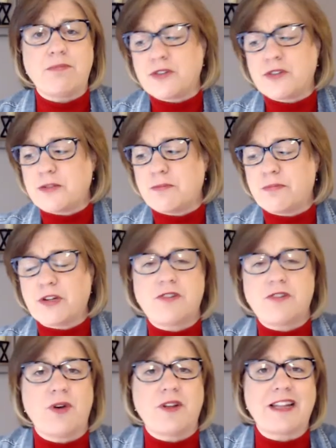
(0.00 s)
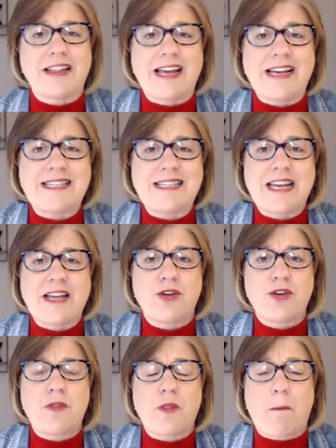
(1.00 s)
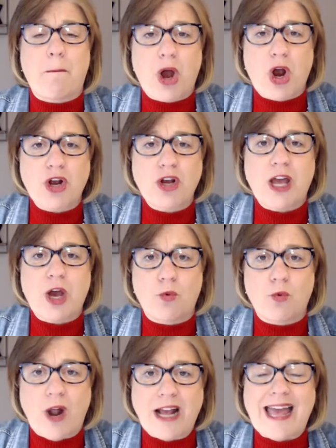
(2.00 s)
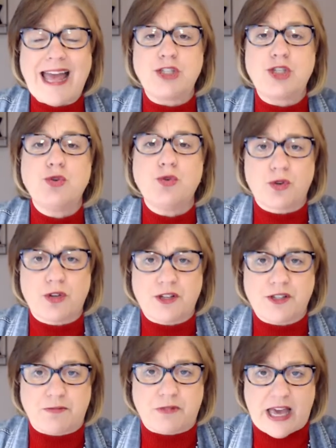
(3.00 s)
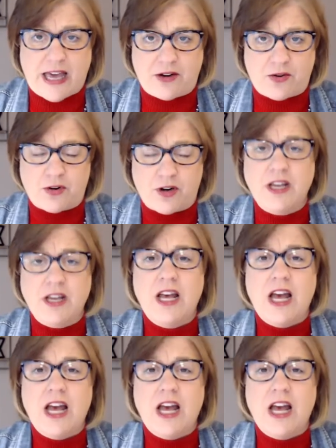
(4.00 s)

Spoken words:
There's a bunch of you on the line today that are in the park, rec, and tourism category.